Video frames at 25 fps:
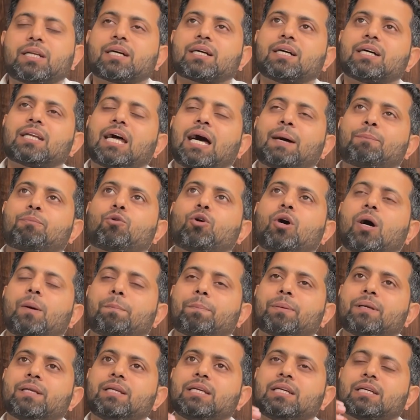agar
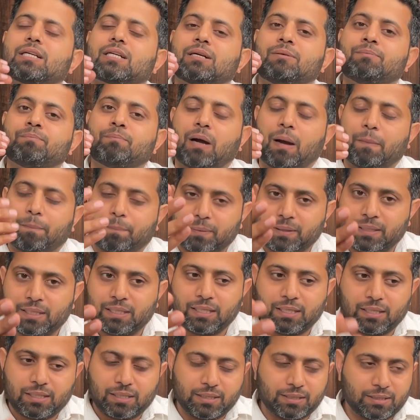aapko
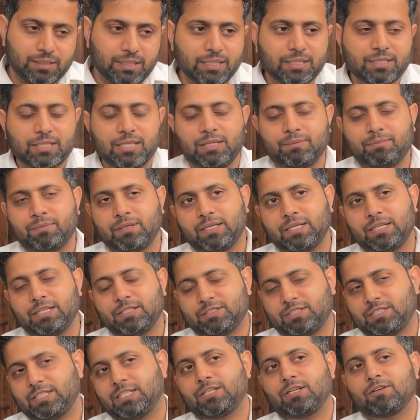apni degree mein,
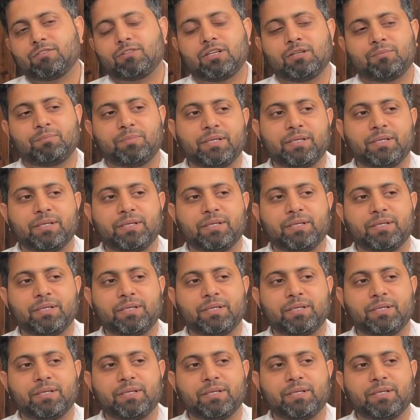say you have done